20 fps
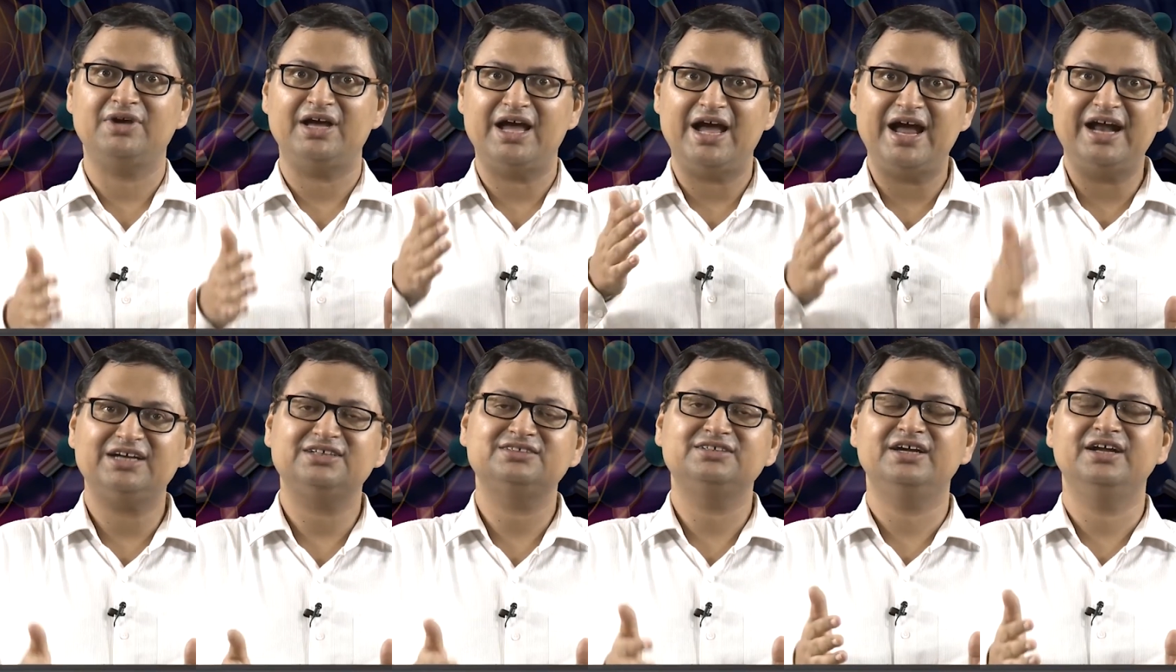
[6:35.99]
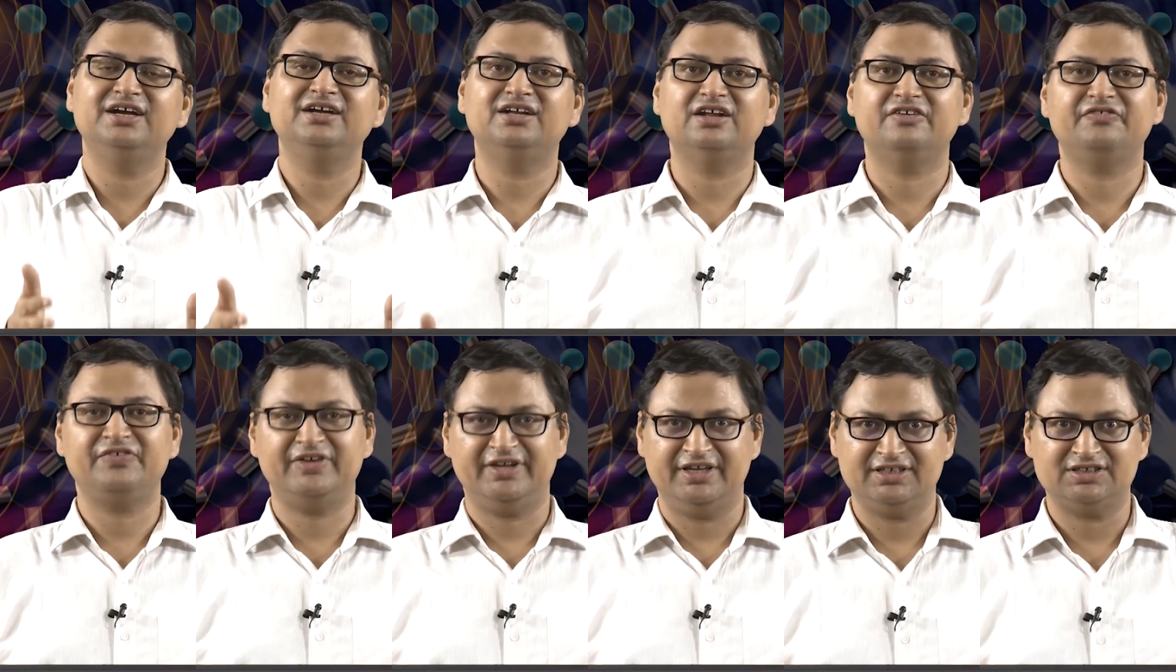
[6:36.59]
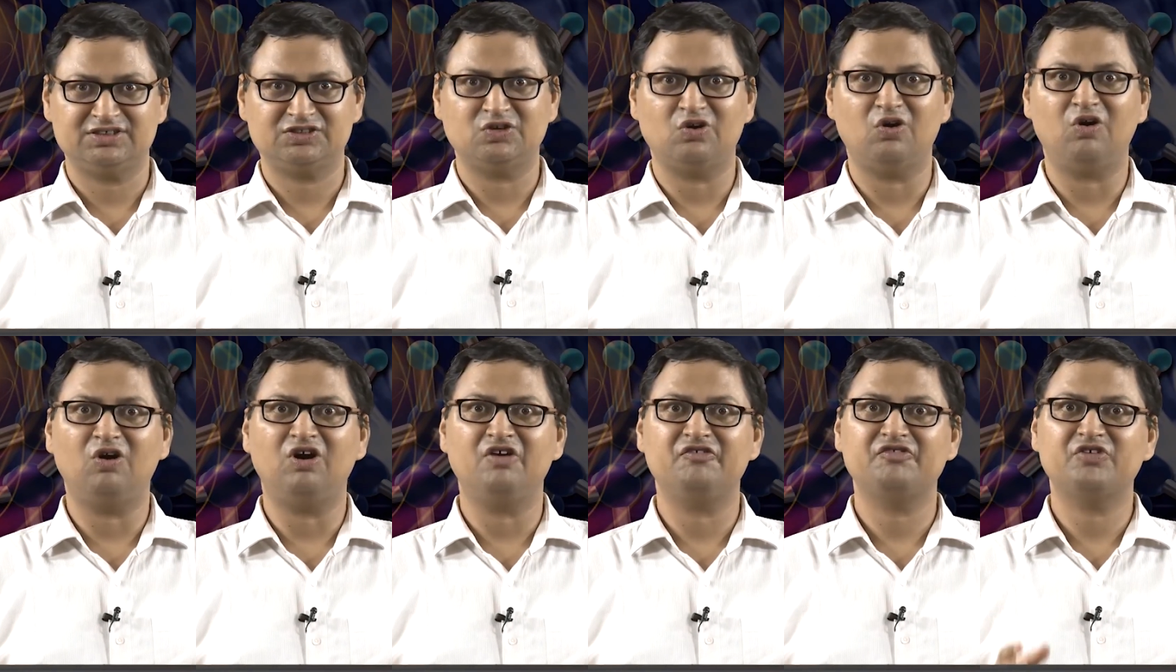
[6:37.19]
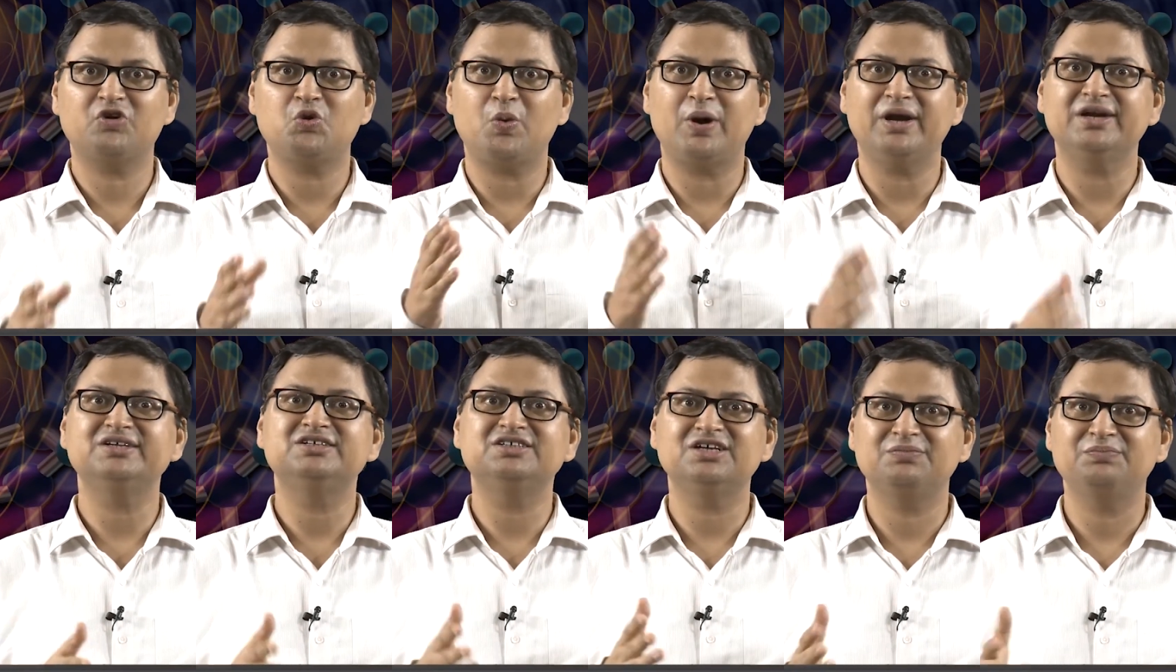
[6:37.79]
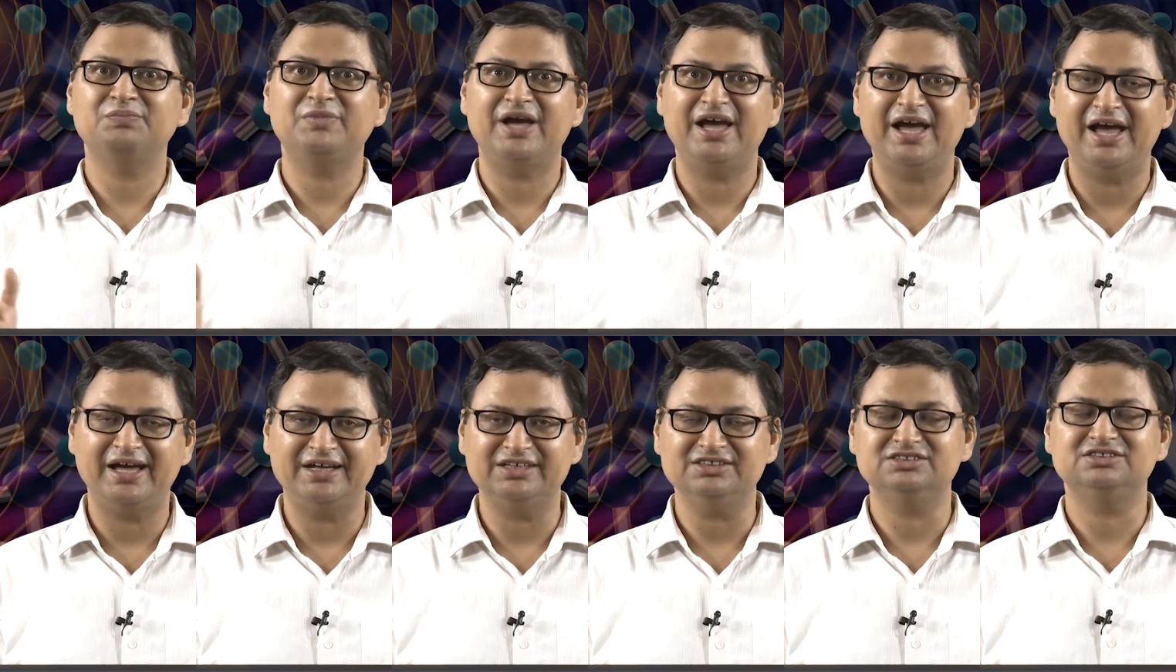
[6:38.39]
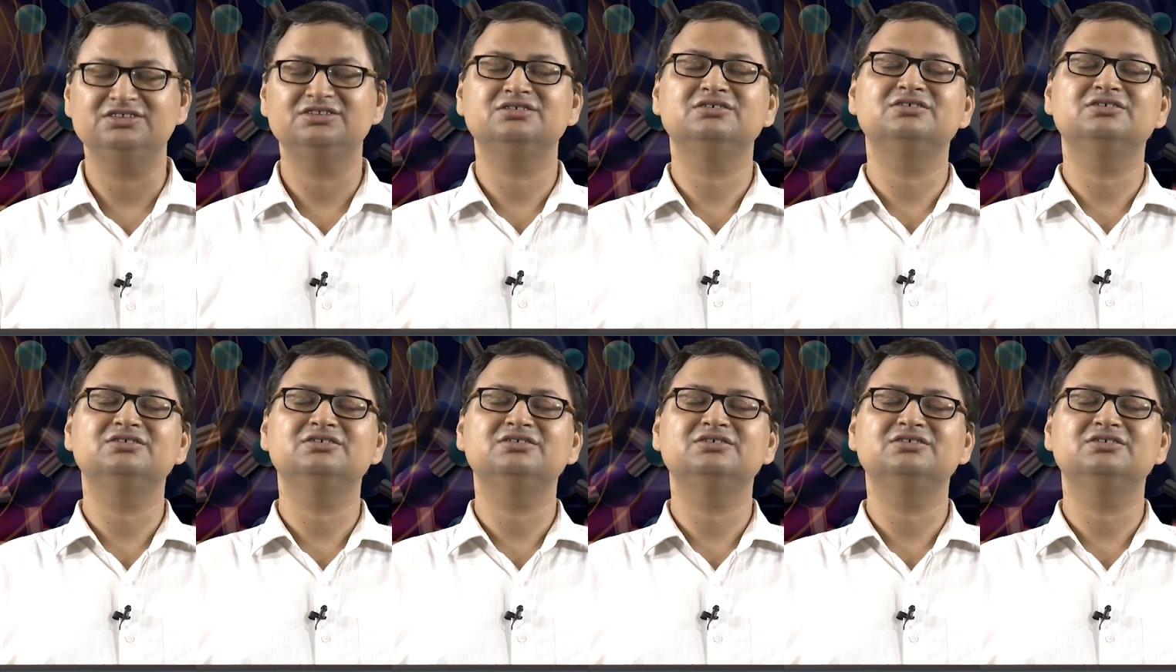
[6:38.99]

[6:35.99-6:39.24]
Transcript: at the interface of quantum and